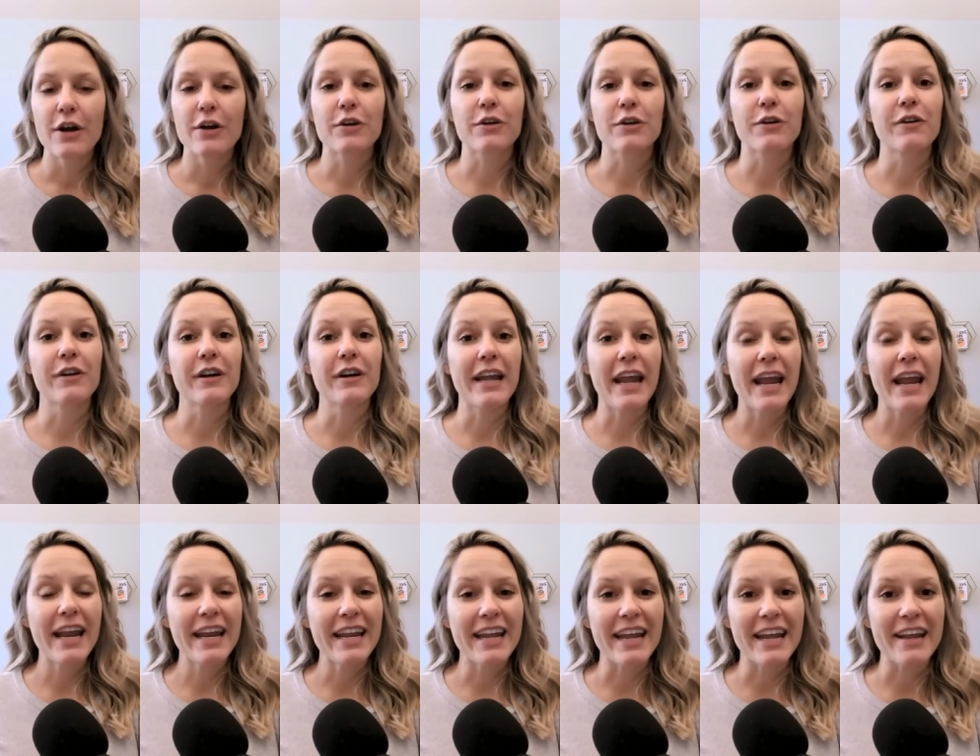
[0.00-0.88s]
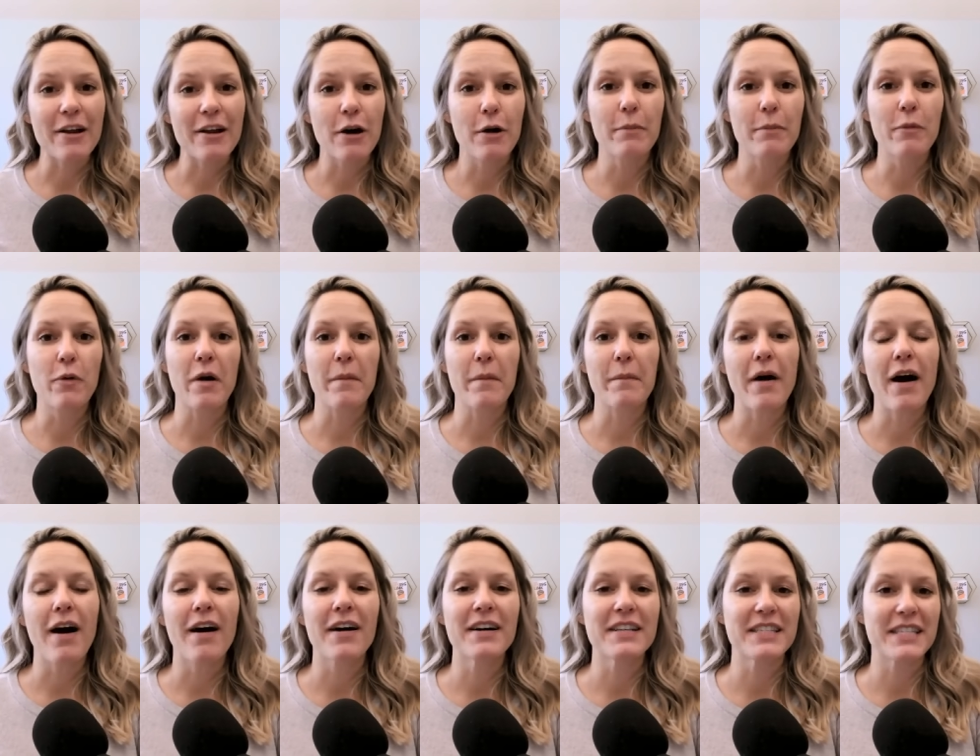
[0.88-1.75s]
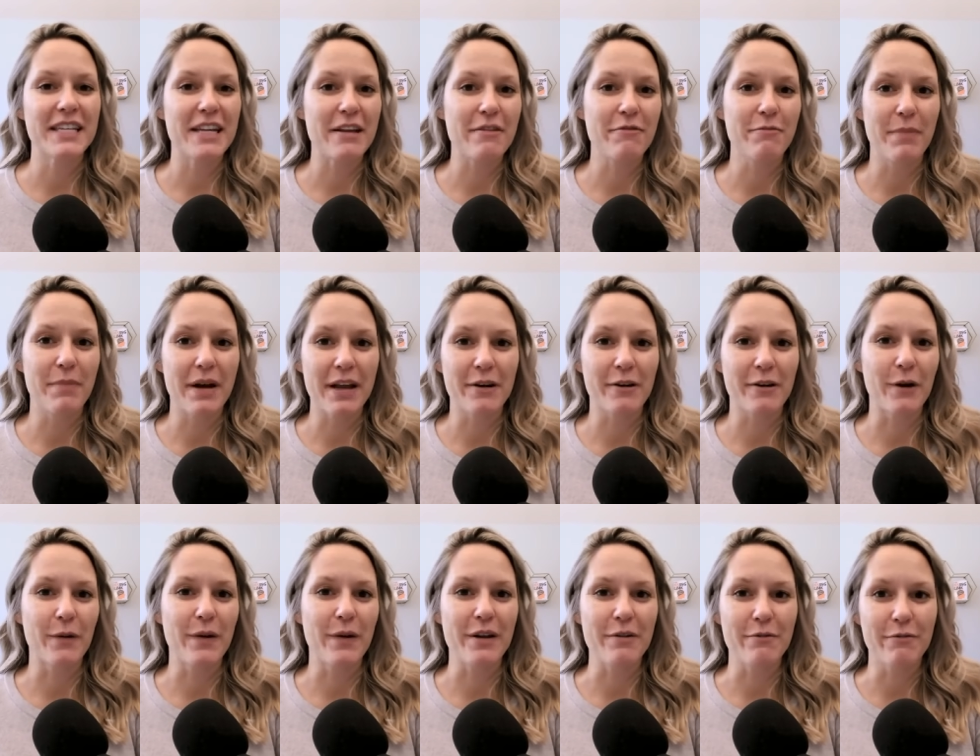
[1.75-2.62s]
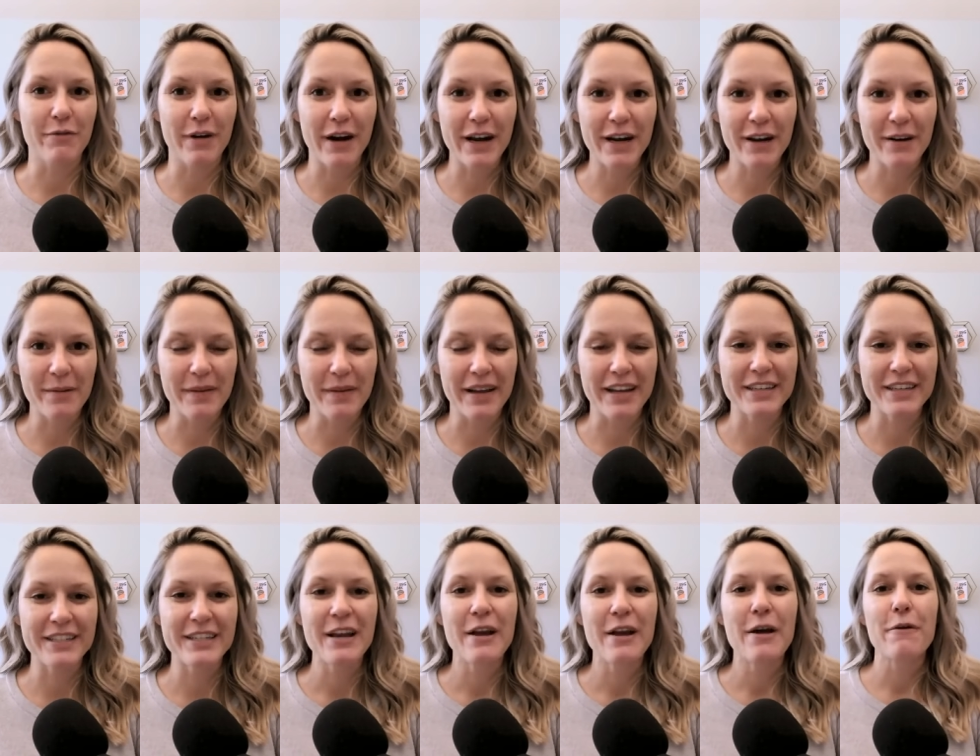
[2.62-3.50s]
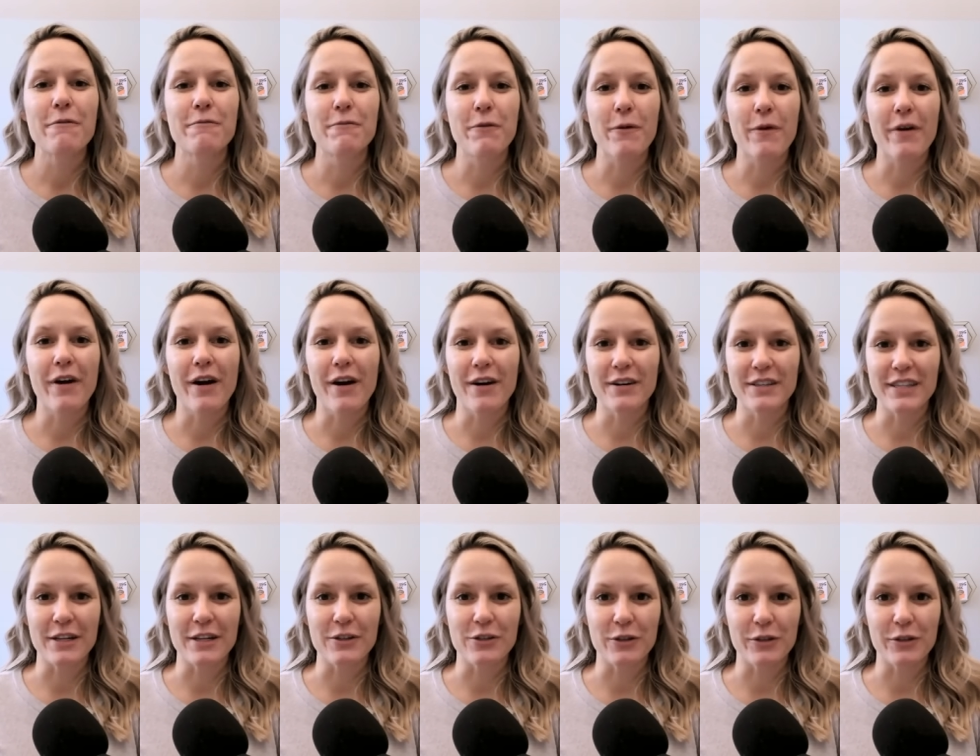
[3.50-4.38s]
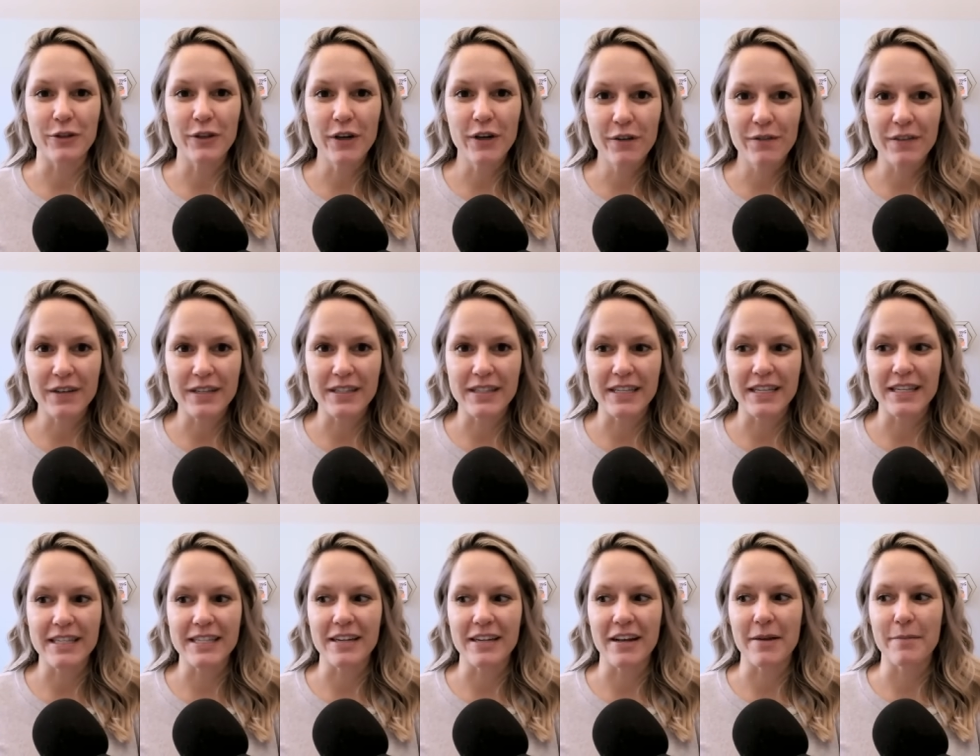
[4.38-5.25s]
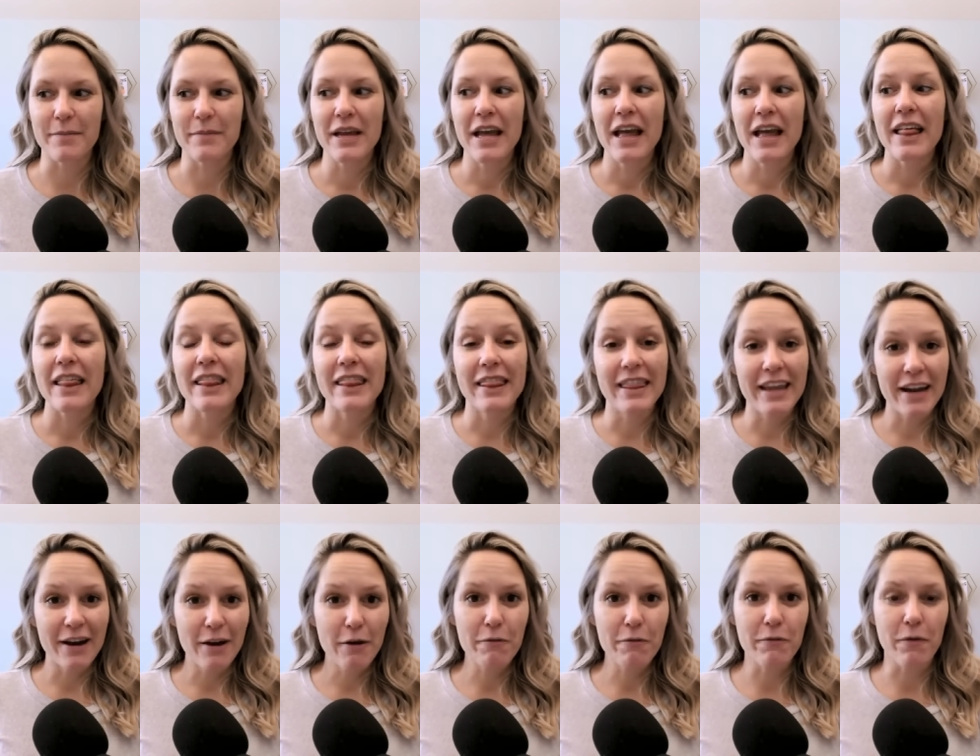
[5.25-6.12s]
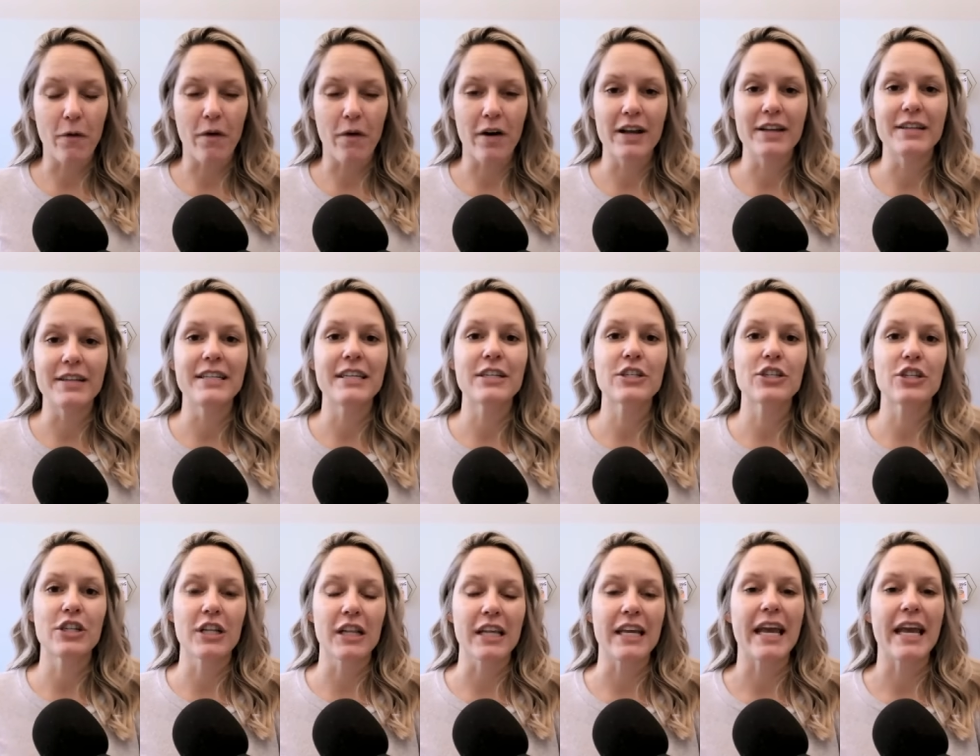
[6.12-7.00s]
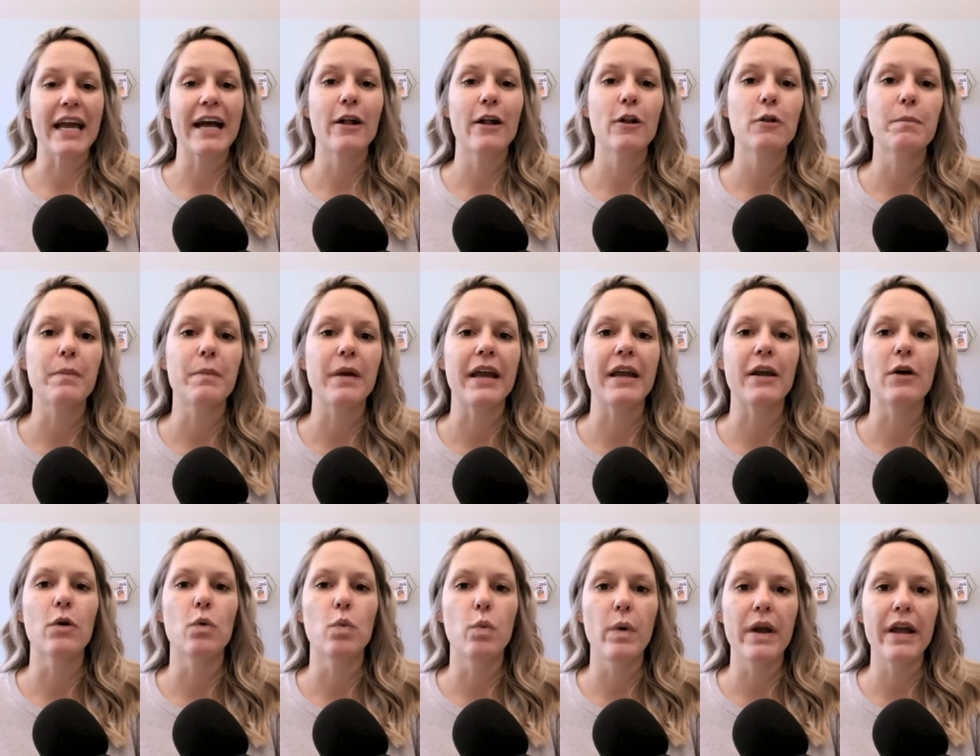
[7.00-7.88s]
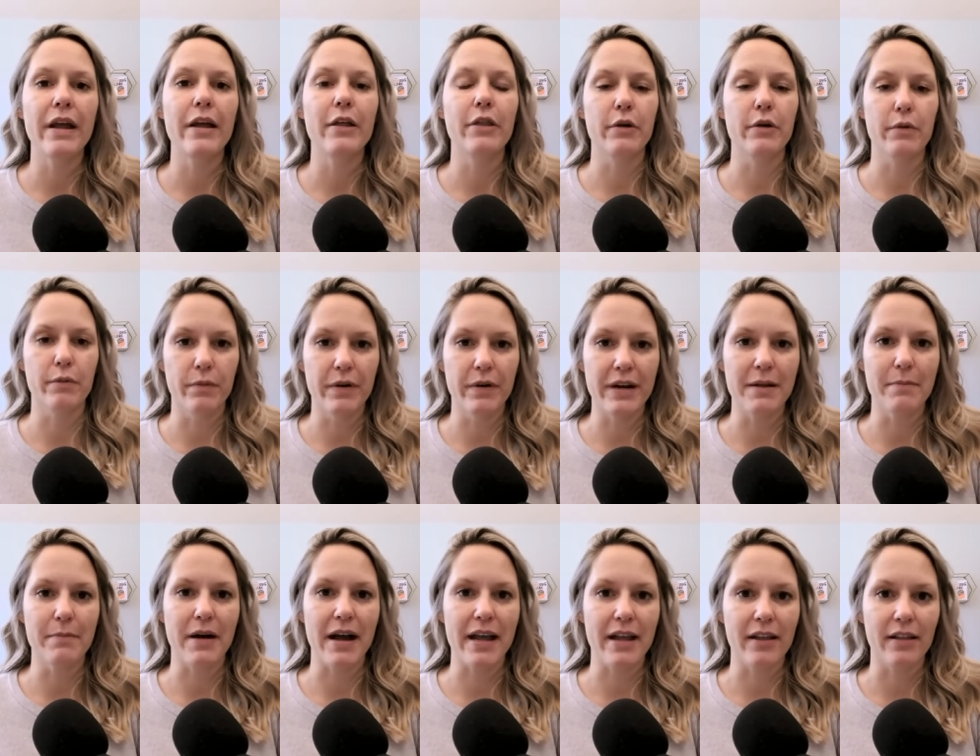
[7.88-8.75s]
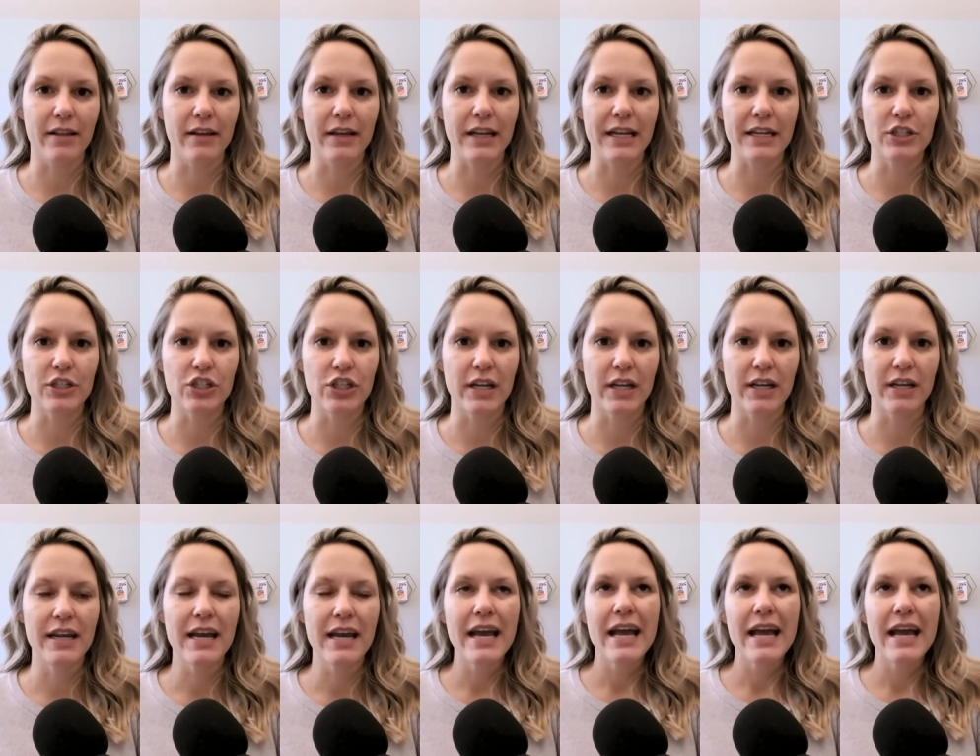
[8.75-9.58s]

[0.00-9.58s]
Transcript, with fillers: creating a more positive microenvironment for our central nervous system, therefore additionally helping with remyelination.